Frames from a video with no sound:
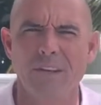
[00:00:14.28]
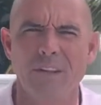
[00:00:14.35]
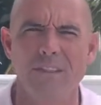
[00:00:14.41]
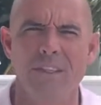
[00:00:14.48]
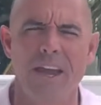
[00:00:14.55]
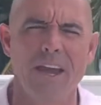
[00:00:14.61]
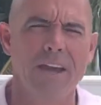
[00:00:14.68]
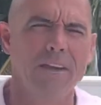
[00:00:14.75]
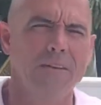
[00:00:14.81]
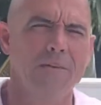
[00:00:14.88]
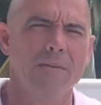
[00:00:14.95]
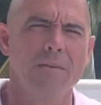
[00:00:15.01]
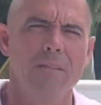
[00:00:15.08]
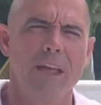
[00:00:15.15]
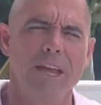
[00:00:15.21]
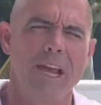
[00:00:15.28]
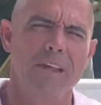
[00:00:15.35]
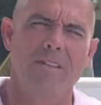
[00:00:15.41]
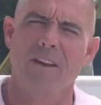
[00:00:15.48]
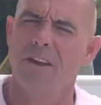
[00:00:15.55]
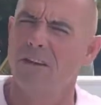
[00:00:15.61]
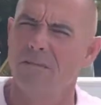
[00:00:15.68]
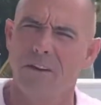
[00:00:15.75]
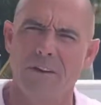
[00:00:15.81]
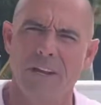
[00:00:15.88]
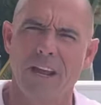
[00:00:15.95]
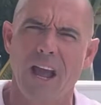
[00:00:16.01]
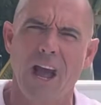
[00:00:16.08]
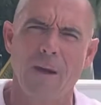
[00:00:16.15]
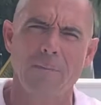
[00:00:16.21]
They, like I said, are very
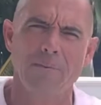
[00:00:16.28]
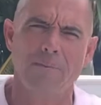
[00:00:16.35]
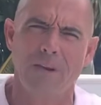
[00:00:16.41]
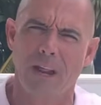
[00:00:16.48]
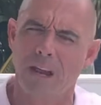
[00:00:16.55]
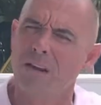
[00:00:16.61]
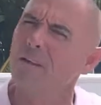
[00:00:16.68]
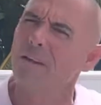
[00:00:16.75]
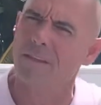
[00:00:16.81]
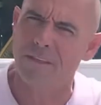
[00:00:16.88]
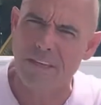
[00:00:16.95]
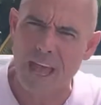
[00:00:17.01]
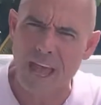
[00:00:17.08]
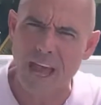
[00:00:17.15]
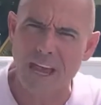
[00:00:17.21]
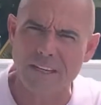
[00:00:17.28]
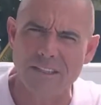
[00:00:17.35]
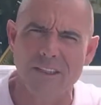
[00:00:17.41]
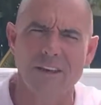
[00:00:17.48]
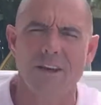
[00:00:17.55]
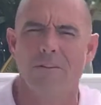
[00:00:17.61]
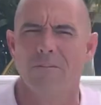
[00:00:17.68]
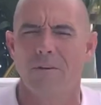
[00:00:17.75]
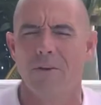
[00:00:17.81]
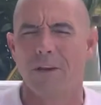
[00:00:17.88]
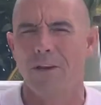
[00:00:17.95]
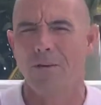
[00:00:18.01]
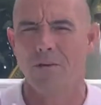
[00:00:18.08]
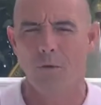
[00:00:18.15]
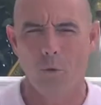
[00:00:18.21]
common, but not only that, they are very
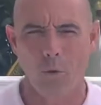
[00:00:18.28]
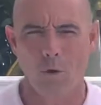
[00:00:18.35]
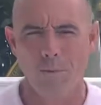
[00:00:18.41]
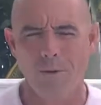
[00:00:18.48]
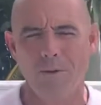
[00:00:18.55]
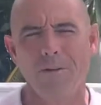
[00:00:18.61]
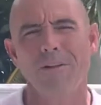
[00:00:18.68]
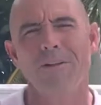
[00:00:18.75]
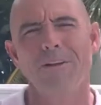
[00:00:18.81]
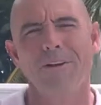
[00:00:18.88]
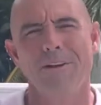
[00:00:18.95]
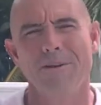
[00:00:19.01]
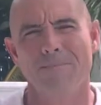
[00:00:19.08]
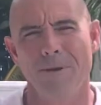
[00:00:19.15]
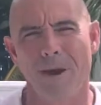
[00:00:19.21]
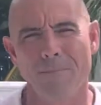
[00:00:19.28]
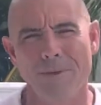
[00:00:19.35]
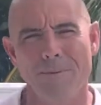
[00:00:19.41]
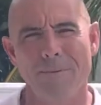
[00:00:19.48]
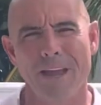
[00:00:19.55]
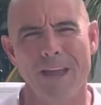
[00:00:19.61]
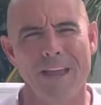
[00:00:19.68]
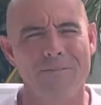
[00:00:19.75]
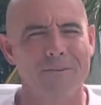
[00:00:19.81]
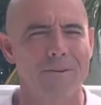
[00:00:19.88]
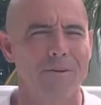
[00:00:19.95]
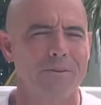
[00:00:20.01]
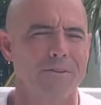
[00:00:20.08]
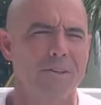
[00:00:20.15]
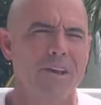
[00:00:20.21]
normal puppy
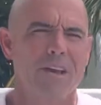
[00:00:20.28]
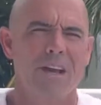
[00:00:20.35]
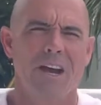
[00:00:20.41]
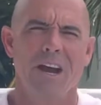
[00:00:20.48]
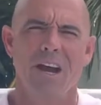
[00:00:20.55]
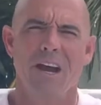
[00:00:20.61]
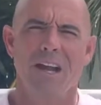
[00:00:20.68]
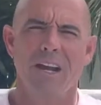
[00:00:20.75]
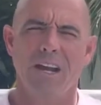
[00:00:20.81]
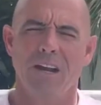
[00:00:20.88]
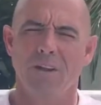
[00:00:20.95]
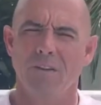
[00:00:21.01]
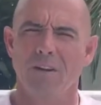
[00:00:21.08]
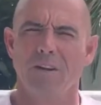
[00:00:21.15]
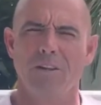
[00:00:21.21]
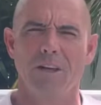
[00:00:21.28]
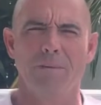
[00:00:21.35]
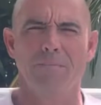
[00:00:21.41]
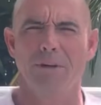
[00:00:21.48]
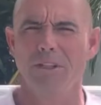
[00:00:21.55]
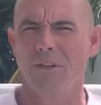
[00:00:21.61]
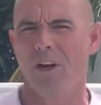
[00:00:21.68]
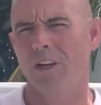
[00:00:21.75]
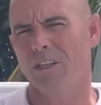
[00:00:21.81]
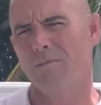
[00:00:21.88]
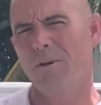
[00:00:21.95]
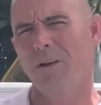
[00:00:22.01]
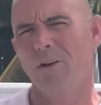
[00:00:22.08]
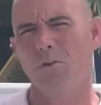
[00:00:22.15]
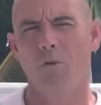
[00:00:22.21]
behaviors. In another clip, we talked
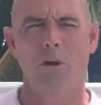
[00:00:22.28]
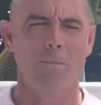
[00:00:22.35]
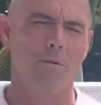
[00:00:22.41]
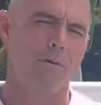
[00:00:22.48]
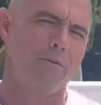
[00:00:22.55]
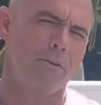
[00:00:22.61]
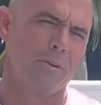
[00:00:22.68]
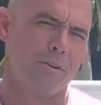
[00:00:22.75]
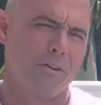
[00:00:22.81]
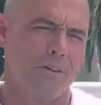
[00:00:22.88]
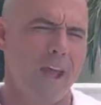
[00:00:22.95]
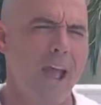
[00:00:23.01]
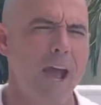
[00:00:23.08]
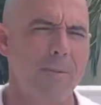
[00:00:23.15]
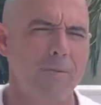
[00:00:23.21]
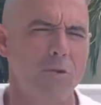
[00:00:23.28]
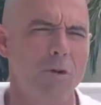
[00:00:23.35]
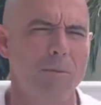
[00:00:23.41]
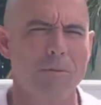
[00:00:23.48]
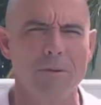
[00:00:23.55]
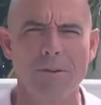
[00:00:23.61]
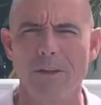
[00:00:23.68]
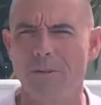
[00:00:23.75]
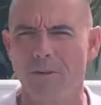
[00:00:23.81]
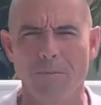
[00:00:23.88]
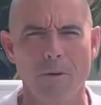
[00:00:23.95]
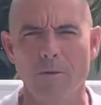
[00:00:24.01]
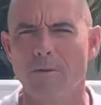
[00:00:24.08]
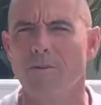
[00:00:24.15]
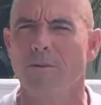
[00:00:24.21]
about normal versus abnormal. These are
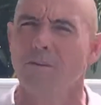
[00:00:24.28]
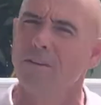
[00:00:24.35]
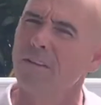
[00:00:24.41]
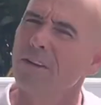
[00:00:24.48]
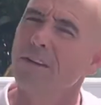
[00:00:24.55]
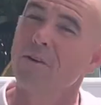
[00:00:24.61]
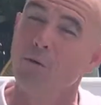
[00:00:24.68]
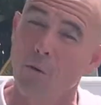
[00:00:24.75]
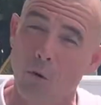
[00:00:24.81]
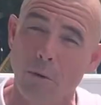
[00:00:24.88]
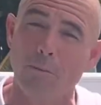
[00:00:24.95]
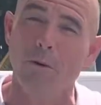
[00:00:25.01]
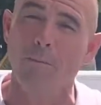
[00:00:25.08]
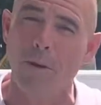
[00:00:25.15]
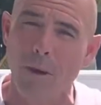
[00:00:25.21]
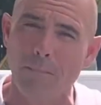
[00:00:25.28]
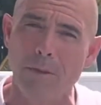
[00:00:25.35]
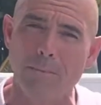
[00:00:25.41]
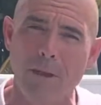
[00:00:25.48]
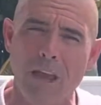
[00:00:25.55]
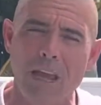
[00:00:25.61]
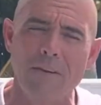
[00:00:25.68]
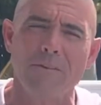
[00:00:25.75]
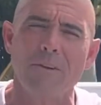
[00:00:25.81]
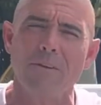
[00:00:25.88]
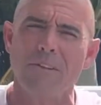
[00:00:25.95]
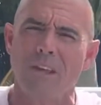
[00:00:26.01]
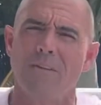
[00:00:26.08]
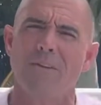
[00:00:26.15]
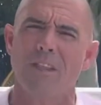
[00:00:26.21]
most certainly normal puppy
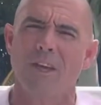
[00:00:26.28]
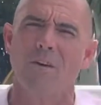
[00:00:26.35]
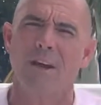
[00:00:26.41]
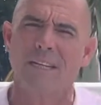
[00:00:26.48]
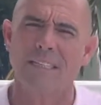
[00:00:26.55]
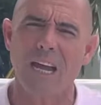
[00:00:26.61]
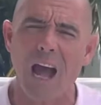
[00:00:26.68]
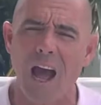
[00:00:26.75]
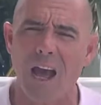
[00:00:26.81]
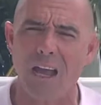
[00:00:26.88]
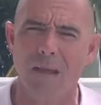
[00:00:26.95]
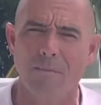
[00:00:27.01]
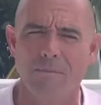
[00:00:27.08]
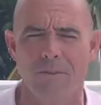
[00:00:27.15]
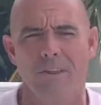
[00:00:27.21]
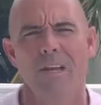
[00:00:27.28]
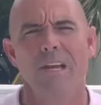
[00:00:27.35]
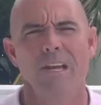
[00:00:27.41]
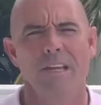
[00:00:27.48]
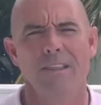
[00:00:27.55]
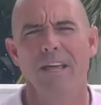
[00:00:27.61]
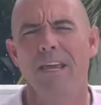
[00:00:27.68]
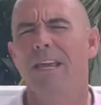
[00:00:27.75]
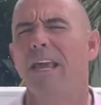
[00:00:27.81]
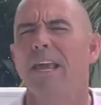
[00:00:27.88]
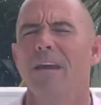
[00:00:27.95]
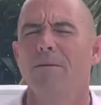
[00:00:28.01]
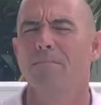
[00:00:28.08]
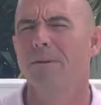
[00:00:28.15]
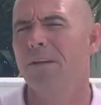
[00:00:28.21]
behaviors, even though at times they
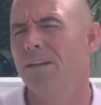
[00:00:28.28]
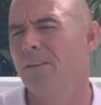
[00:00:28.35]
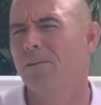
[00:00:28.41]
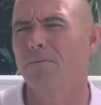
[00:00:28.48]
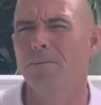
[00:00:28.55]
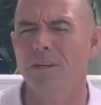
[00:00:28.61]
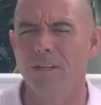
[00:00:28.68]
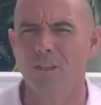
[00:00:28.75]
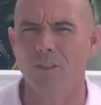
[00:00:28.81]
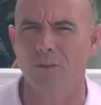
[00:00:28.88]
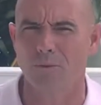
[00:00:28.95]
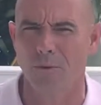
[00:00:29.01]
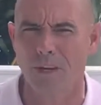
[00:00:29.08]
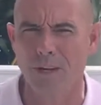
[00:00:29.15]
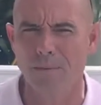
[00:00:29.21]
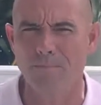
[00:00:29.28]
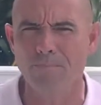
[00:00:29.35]
can be a little bit extreme.